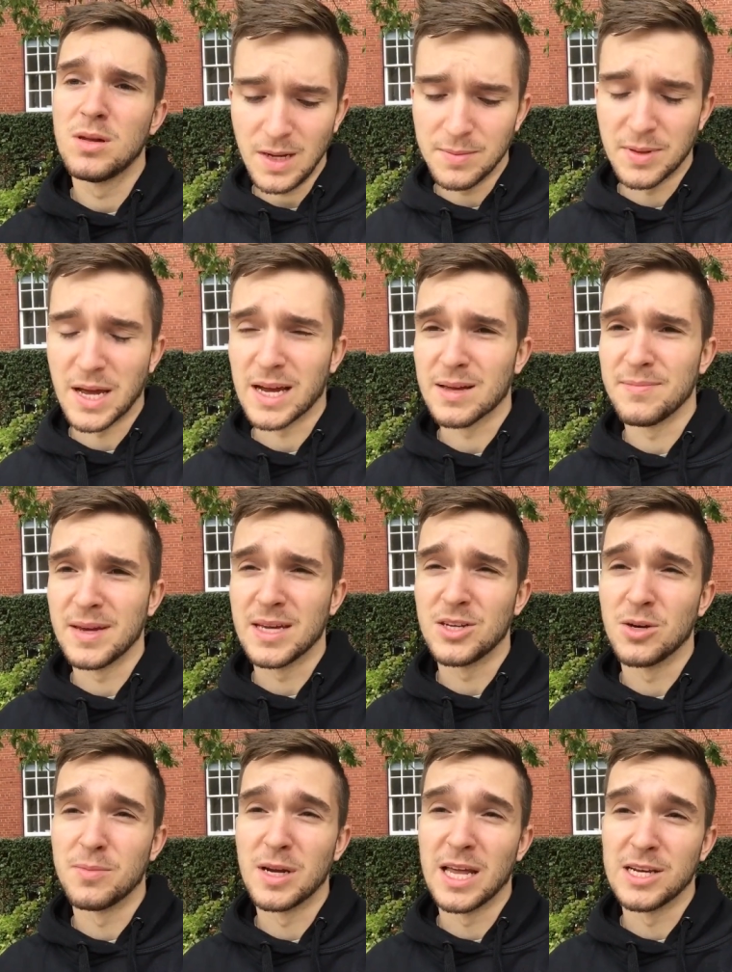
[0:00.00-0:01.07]
But that can be a
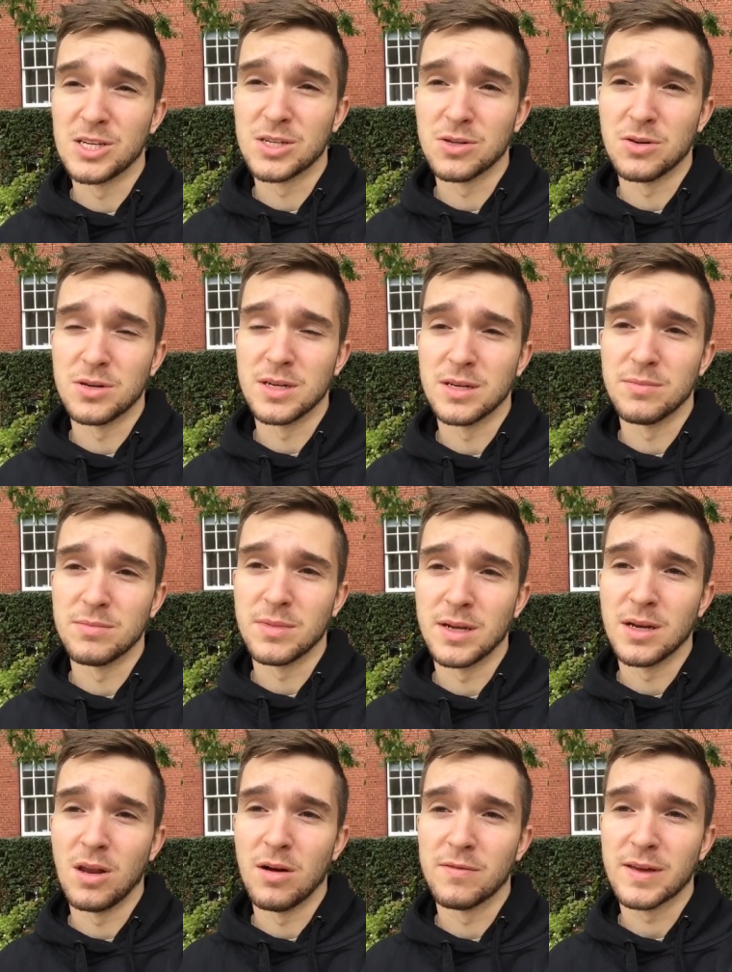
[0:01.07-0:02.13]
double-edged sword in,
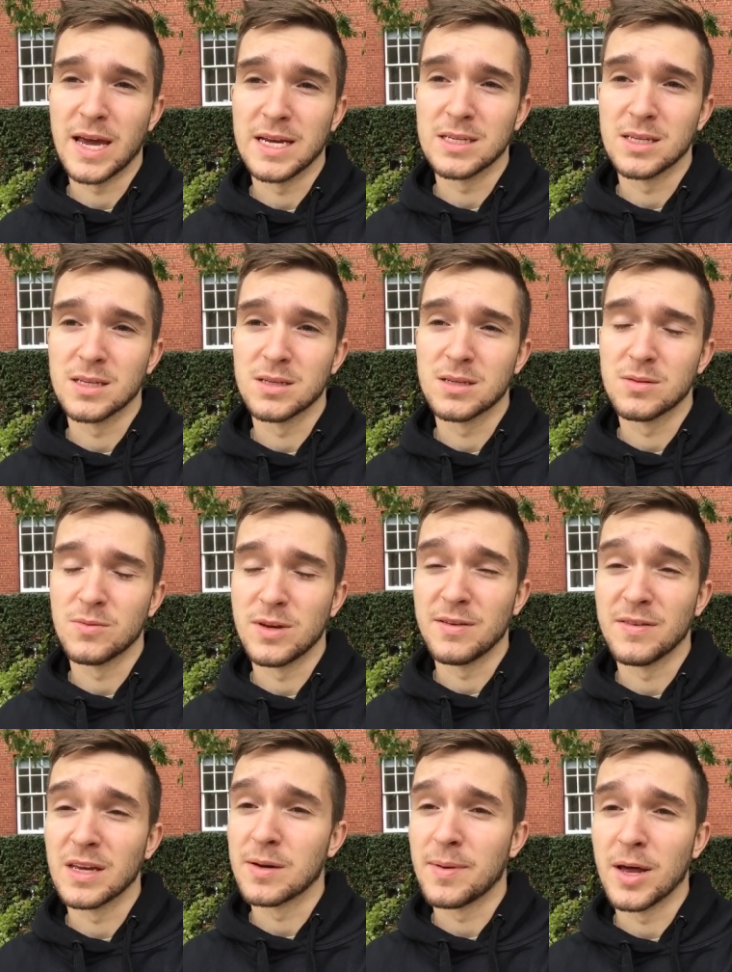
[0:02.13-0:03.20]
in a lot of cases when you
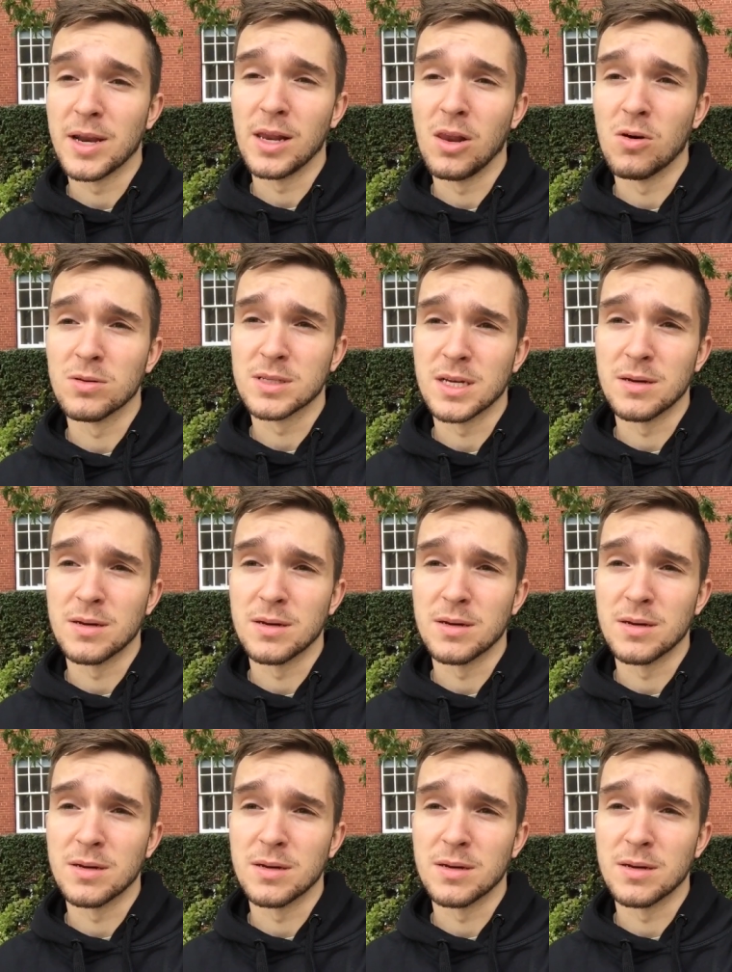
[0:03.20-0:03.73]
think about it long